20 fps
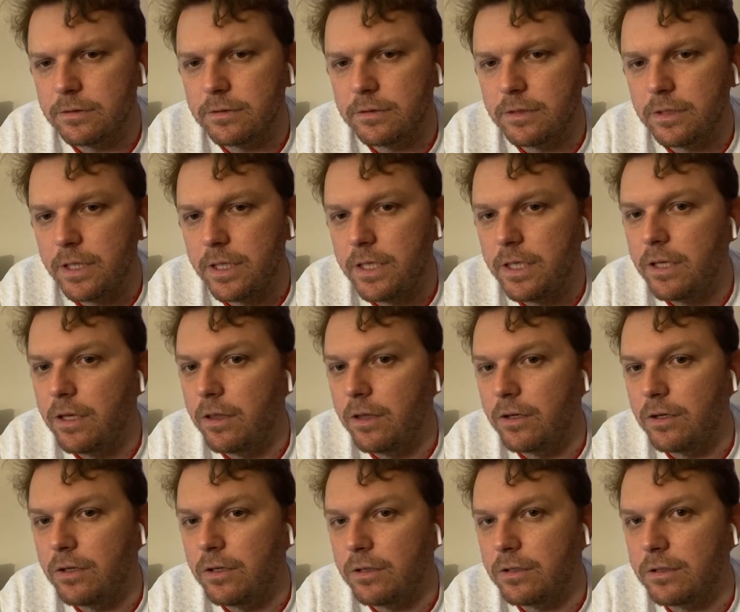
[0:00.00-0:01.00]
Any
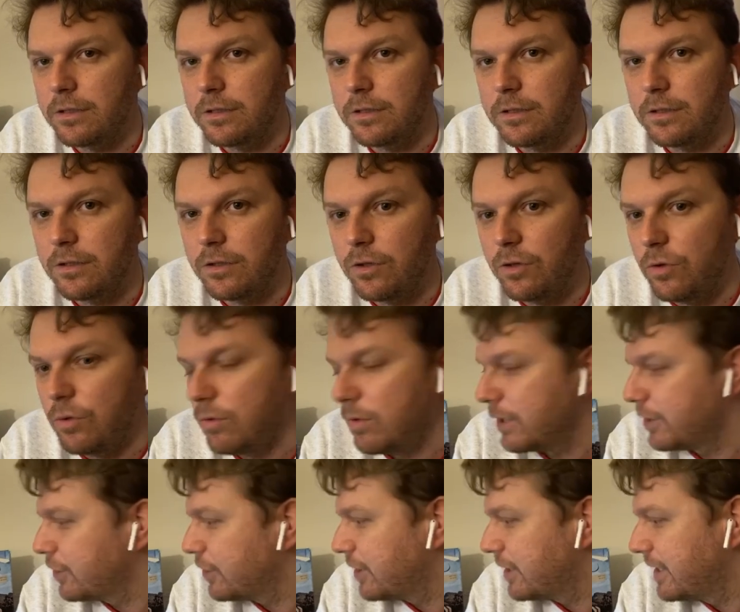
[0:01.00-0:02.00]
other
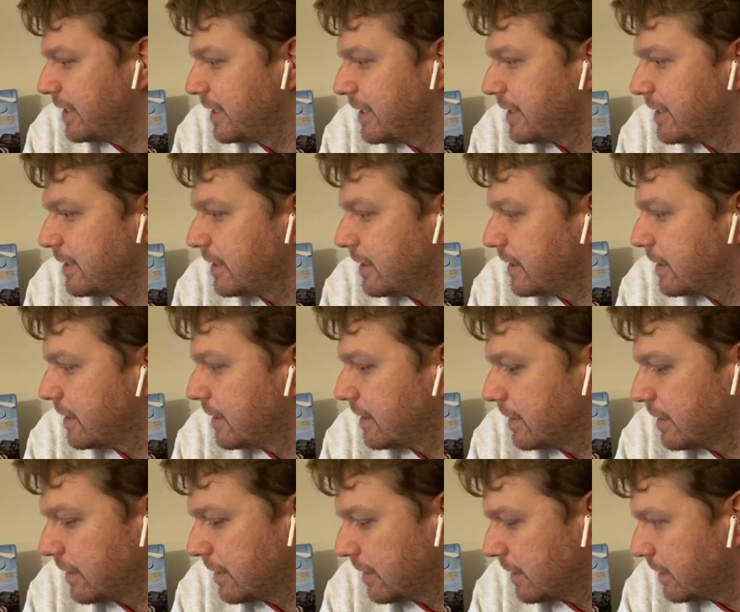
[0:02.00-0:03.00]
questions?
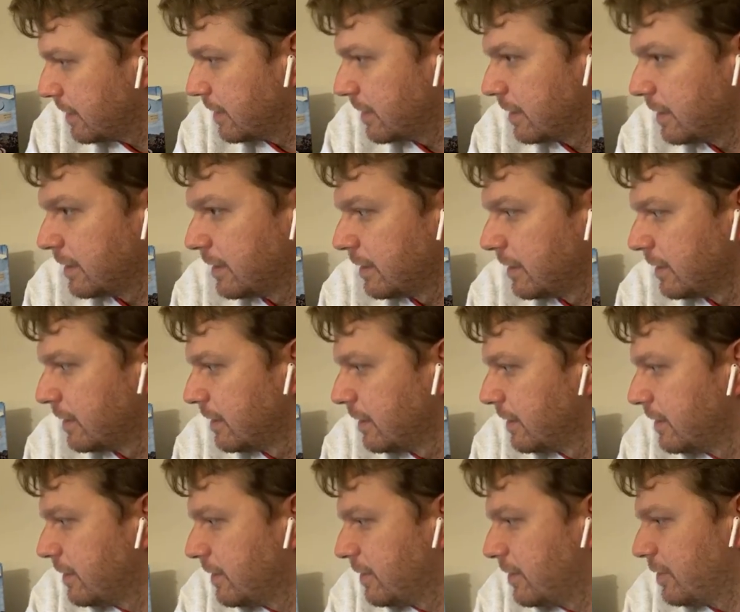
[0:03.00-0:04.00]

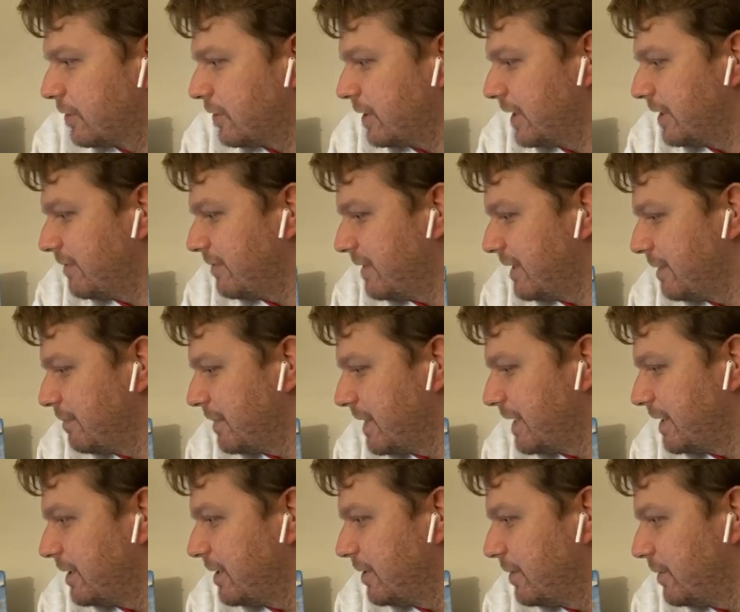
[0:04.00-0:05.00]
Trying to find my
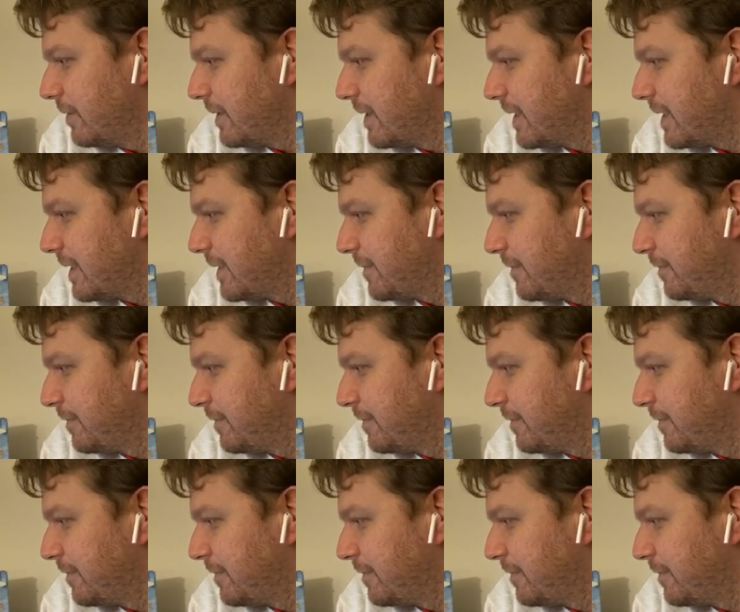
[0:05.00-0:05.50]
notes.